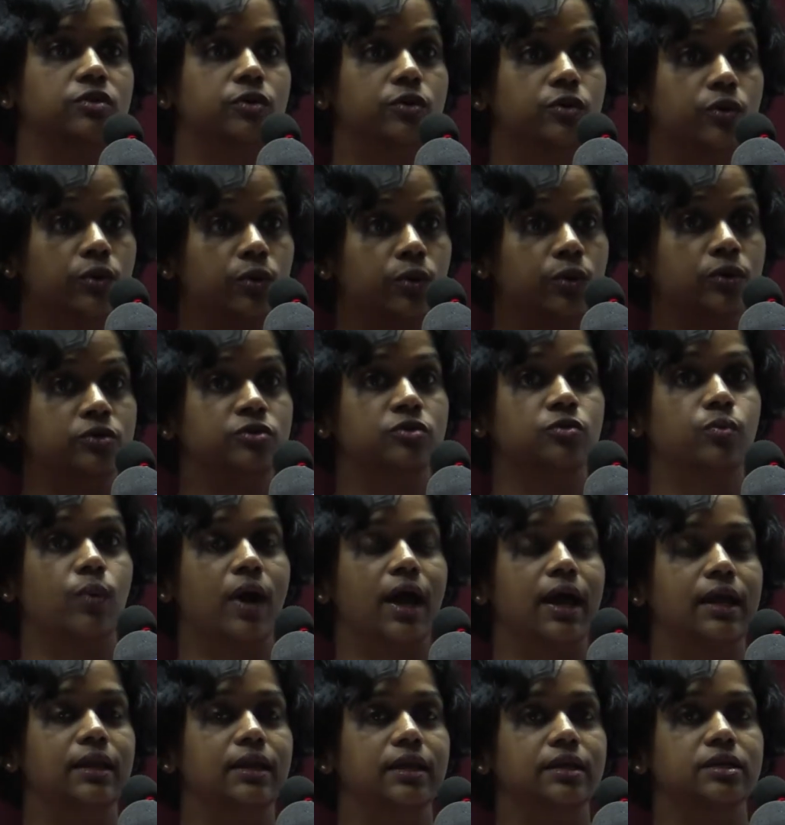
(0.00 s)
gross
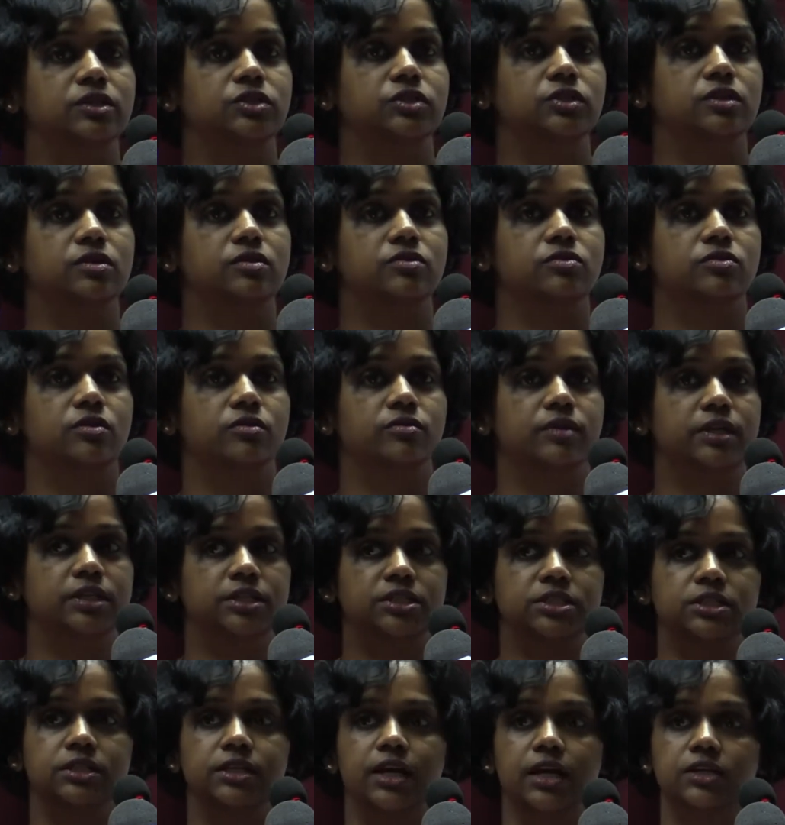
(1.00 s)
violations of
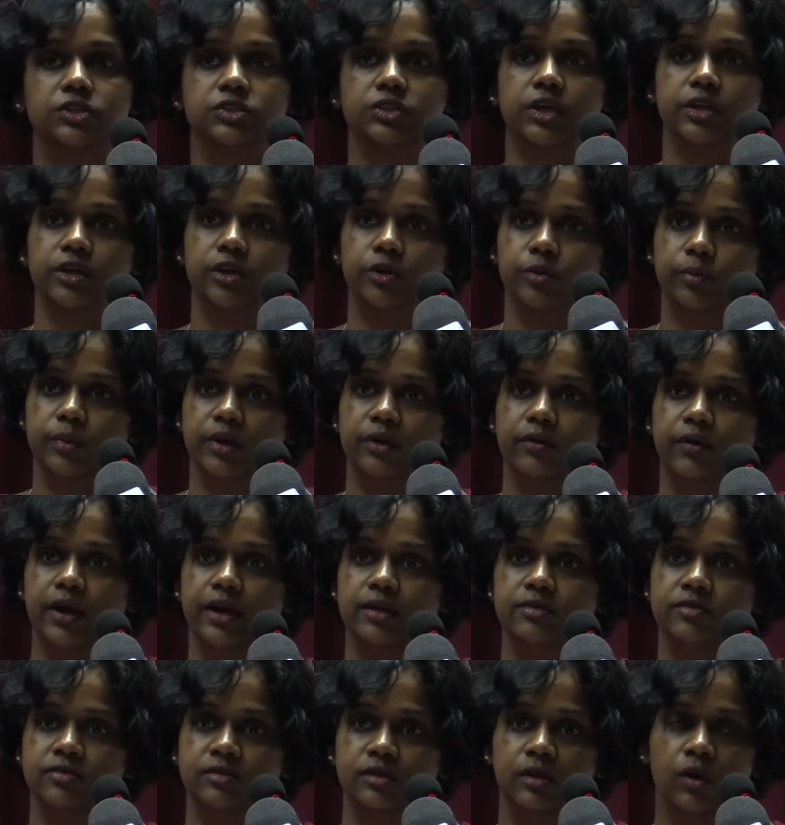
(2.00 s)
international human
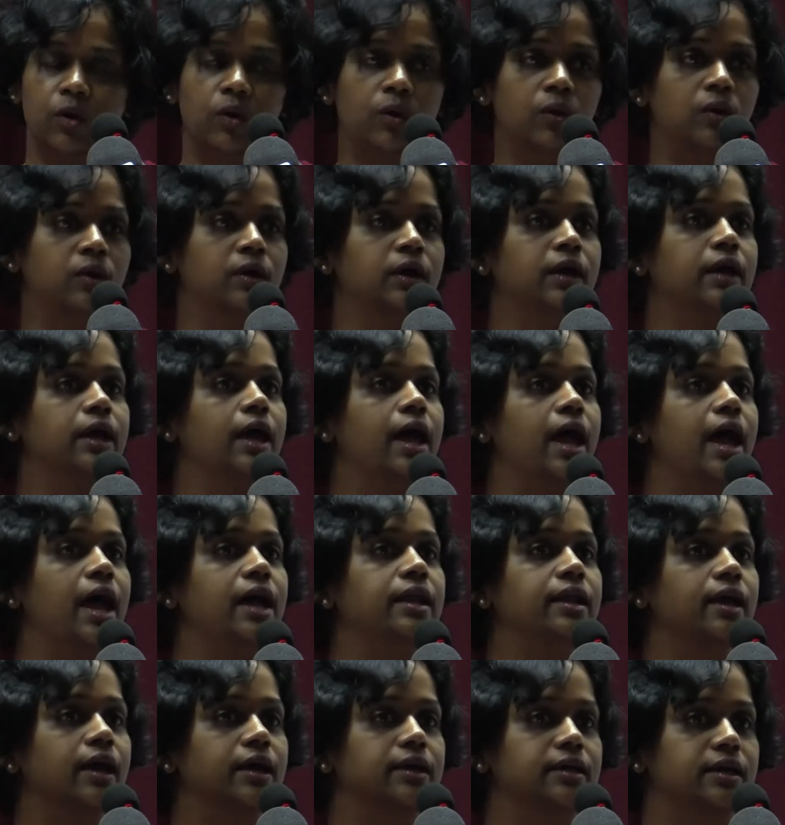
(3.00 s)
rights law
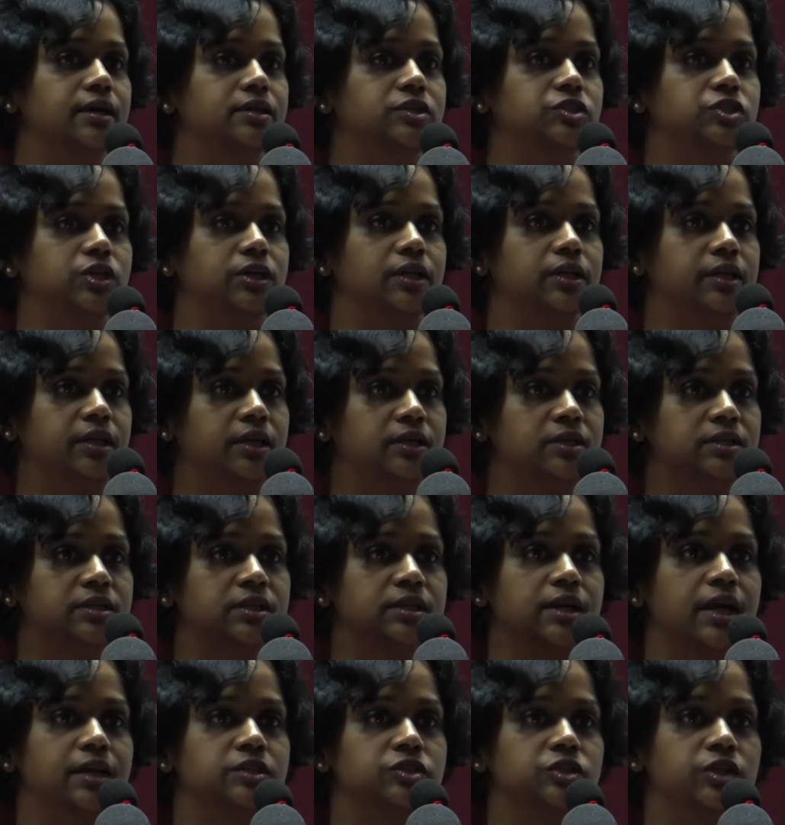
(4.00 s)
and IHL,
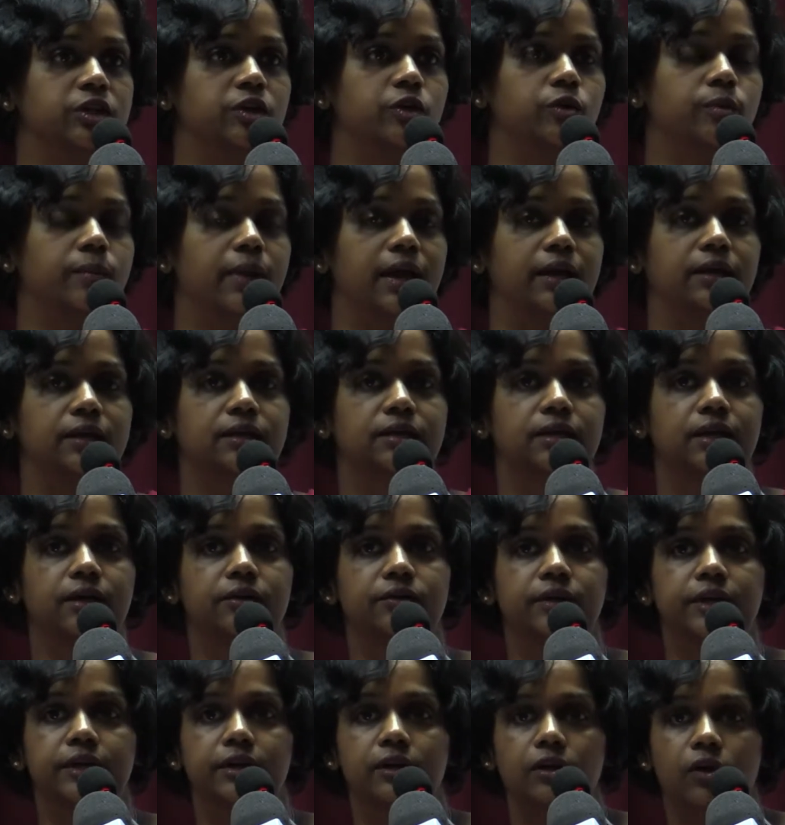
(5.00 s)
international
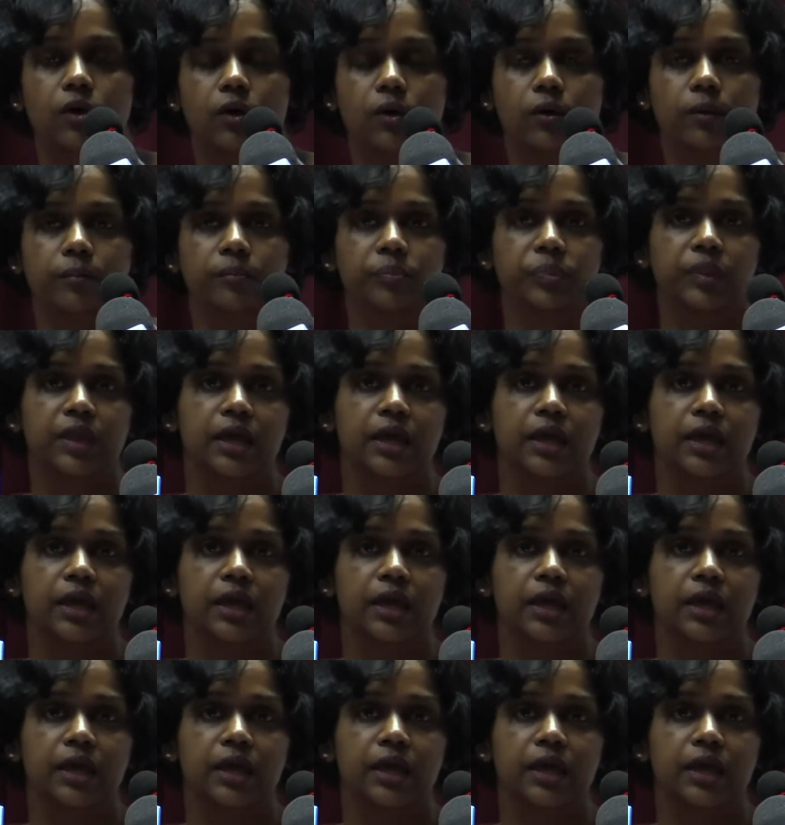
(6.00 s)
humanitarian law.